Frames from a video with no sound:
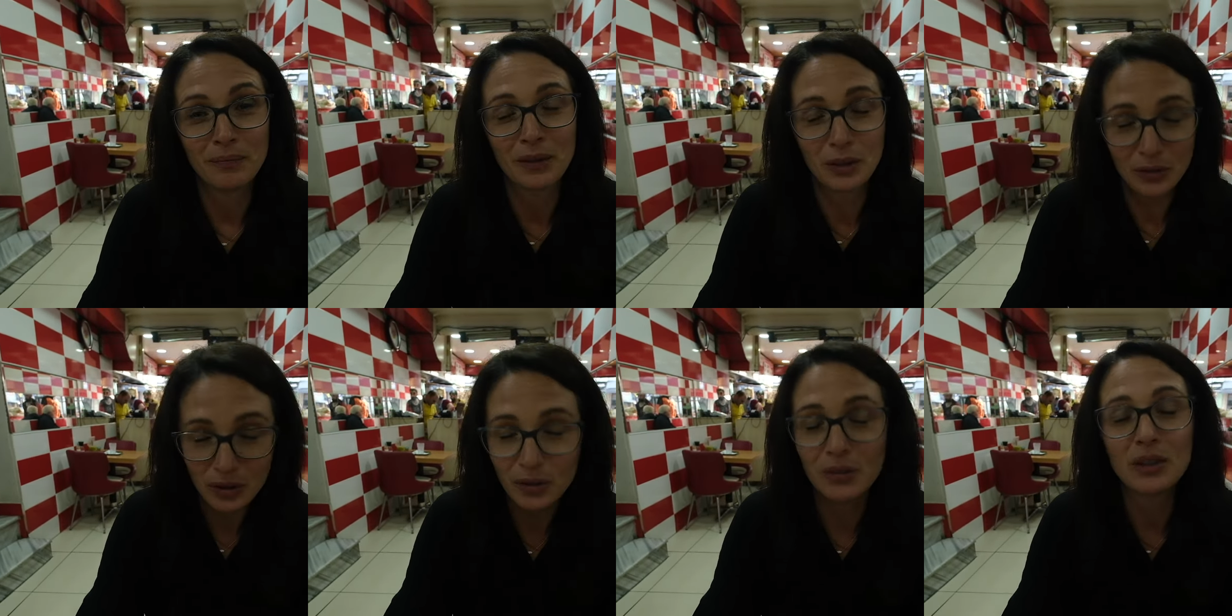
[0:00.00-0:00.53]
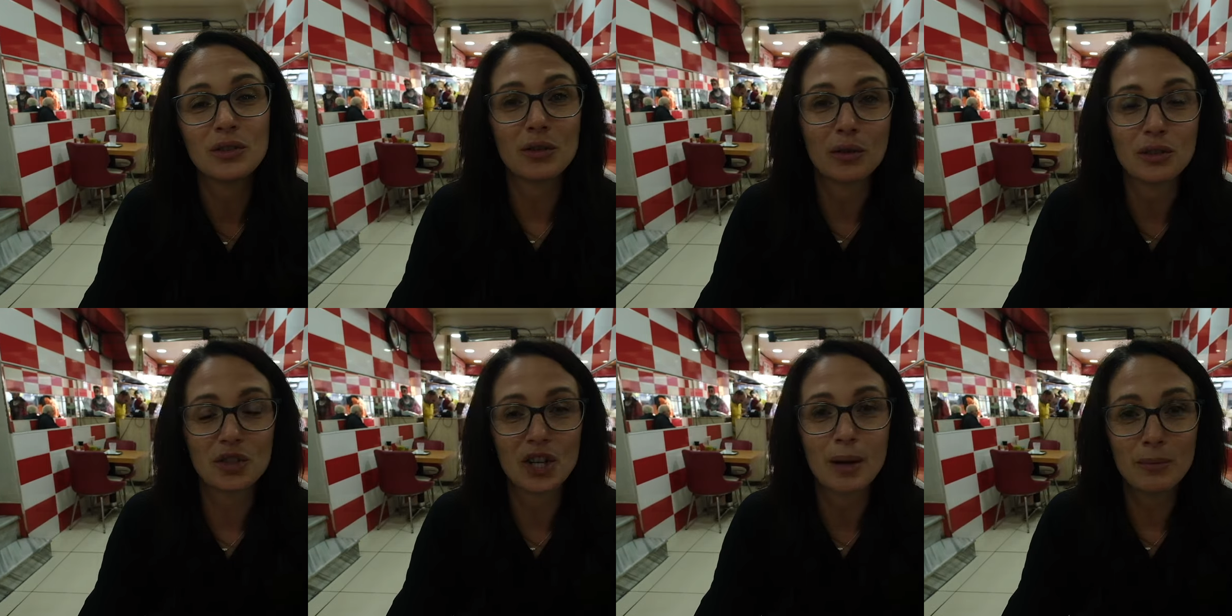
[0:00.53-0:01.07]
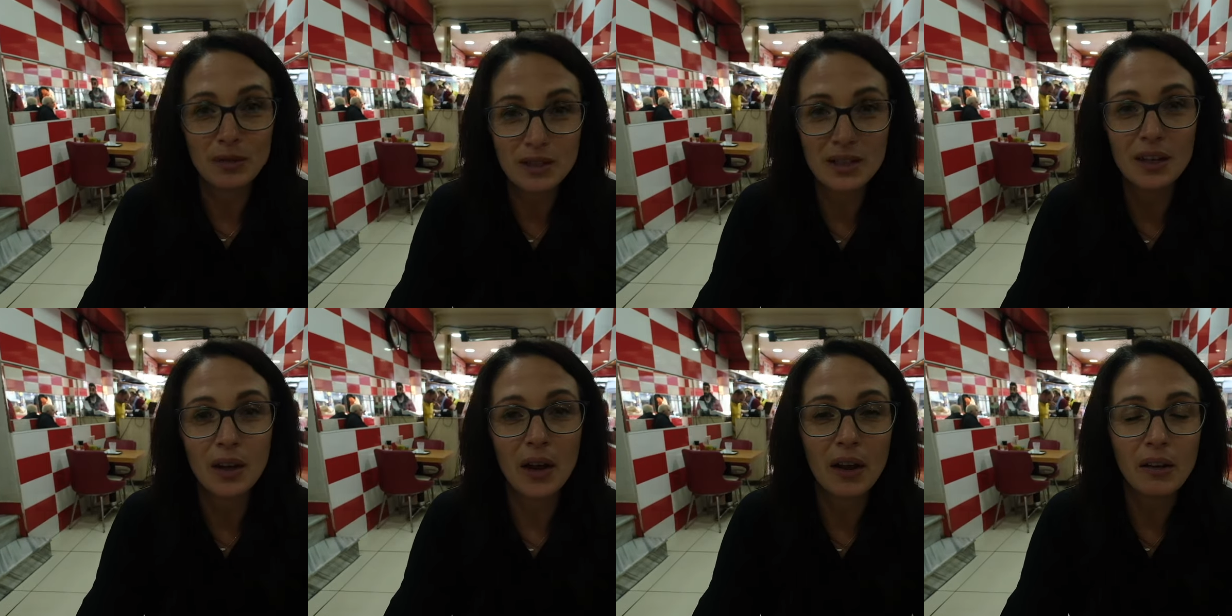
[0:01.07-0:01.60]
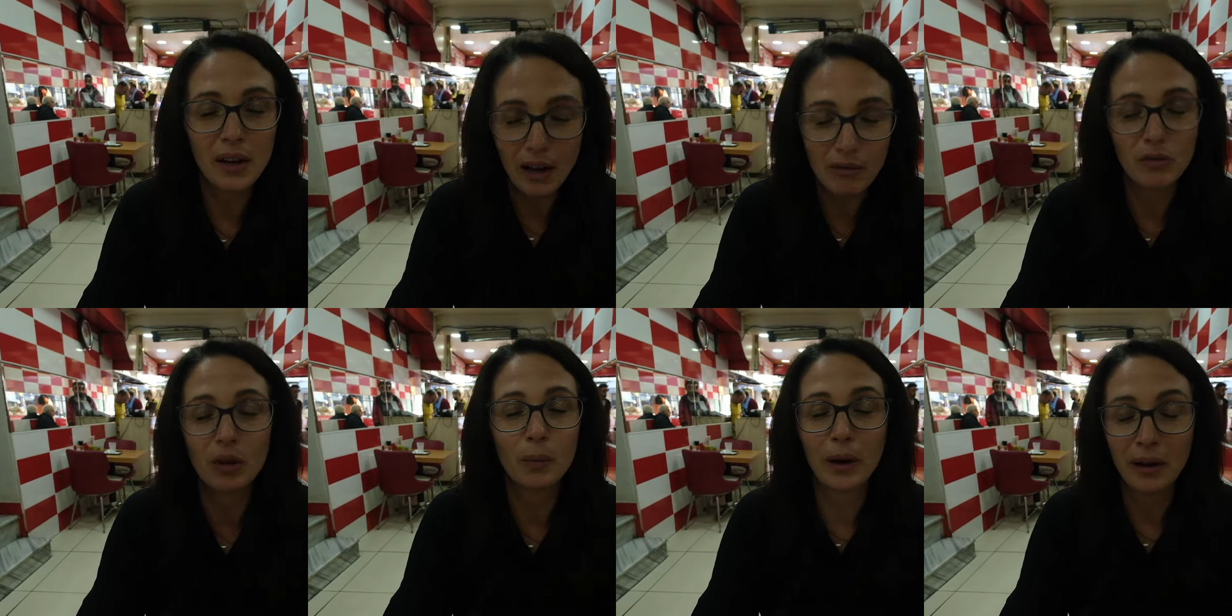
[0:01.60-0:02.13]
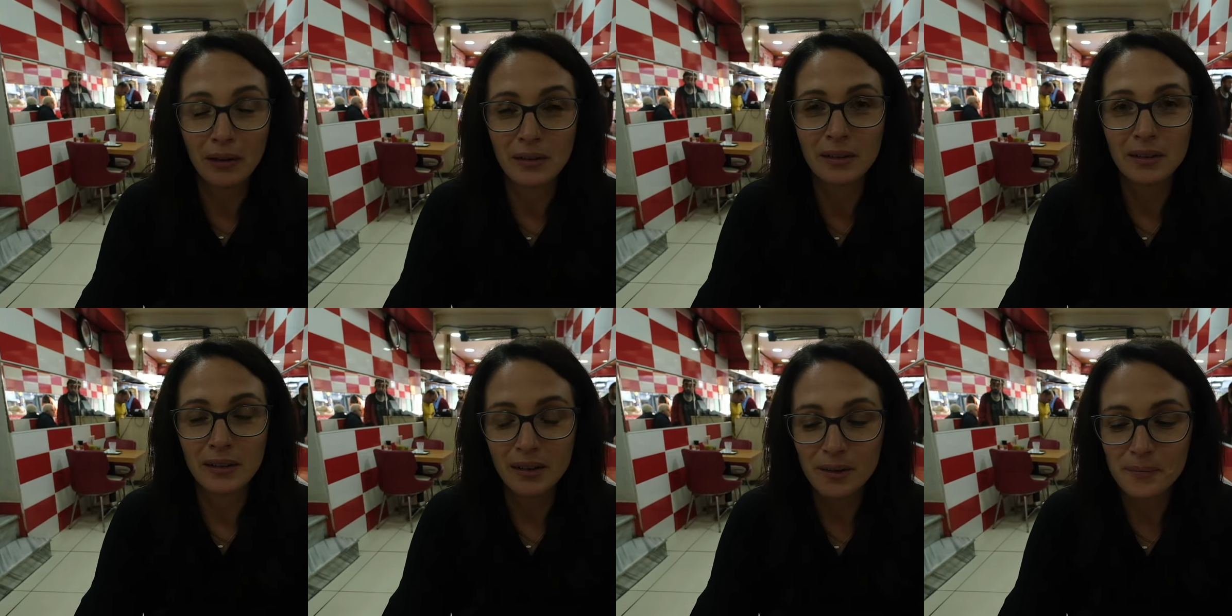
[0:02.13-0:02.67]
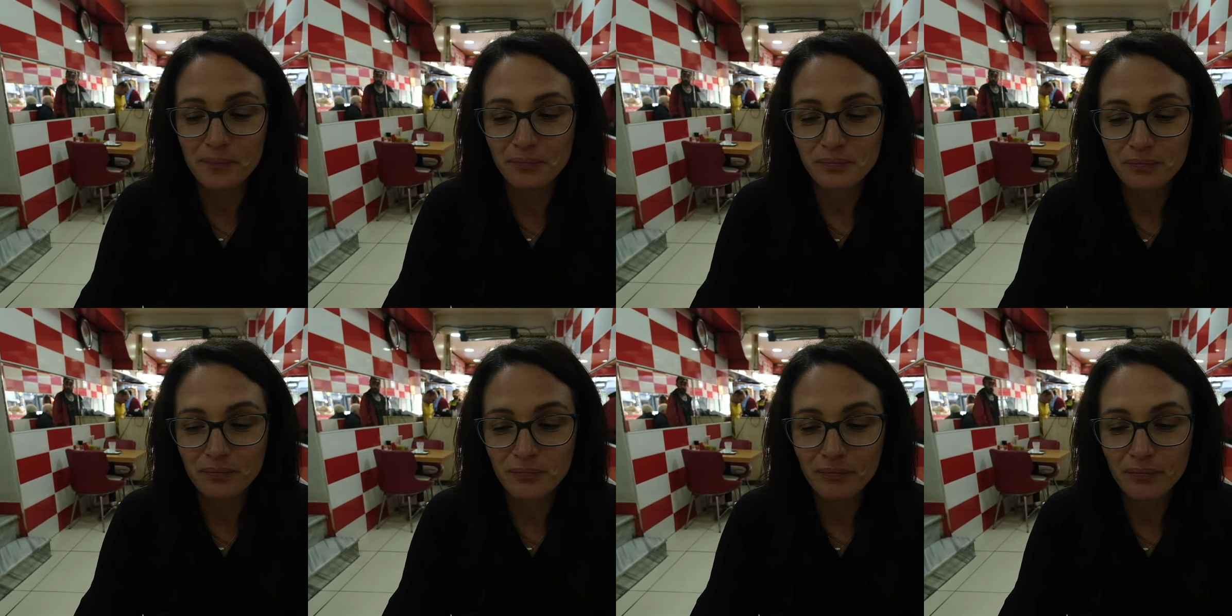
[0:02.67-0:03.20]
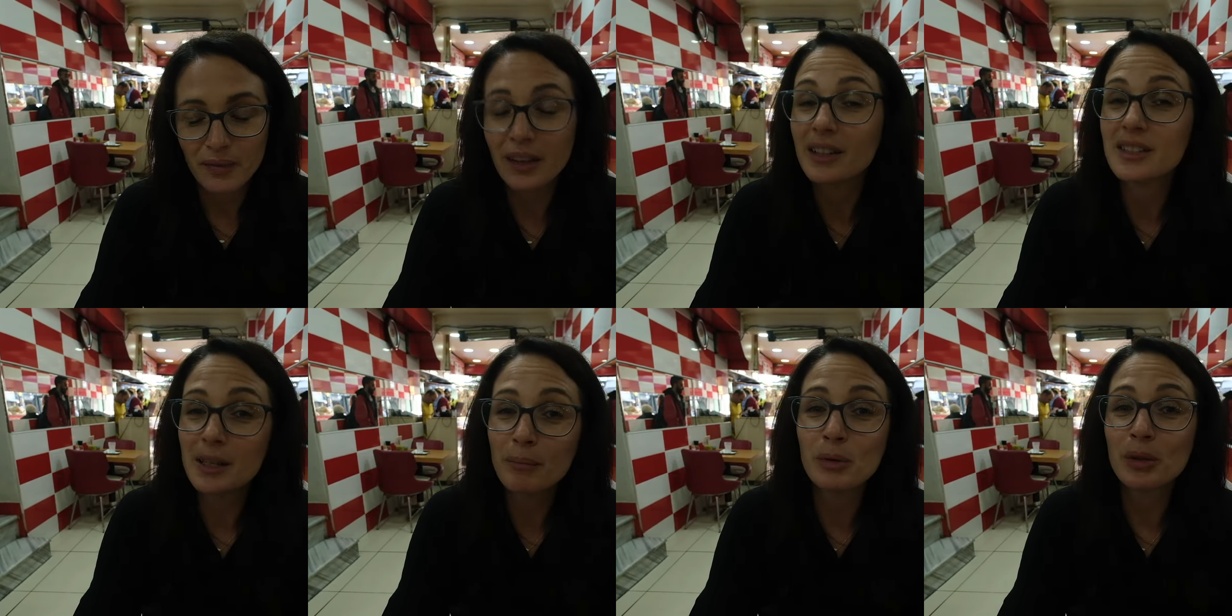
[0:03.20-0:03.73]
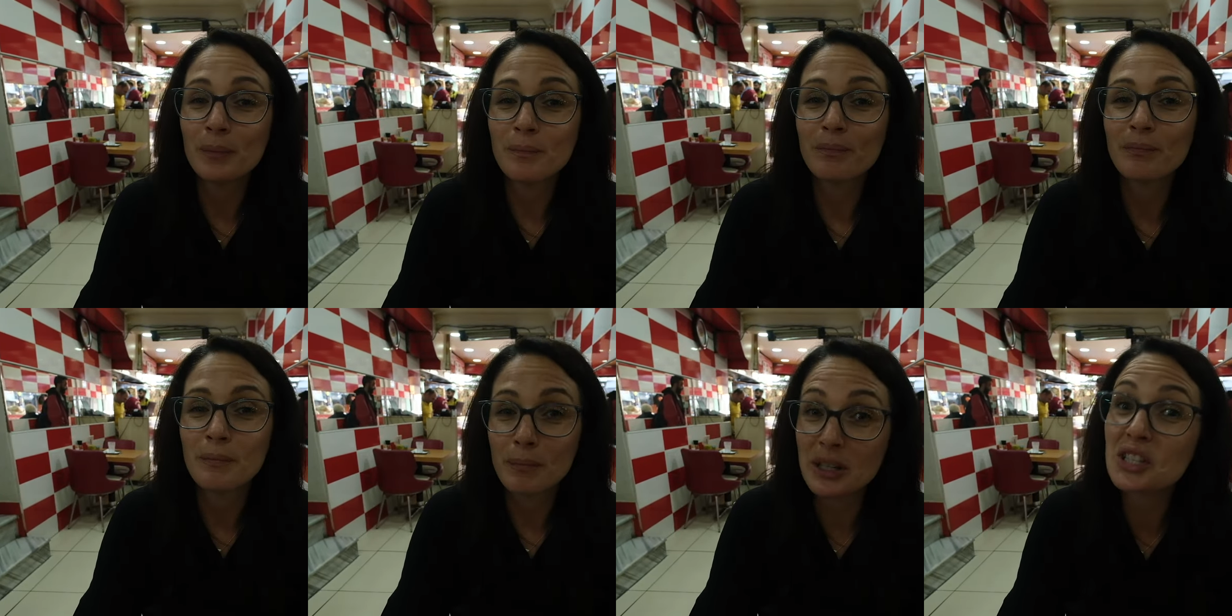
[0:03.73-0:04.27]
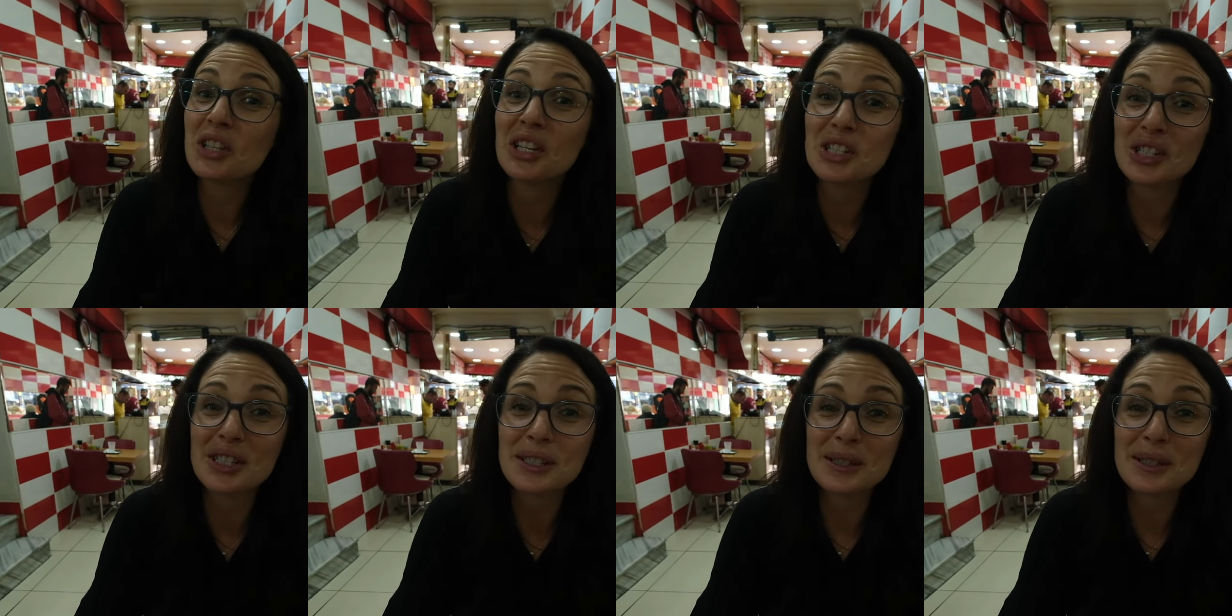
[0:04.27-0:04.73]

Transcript: There are literally doner shops everywhere. Simple, but delicious.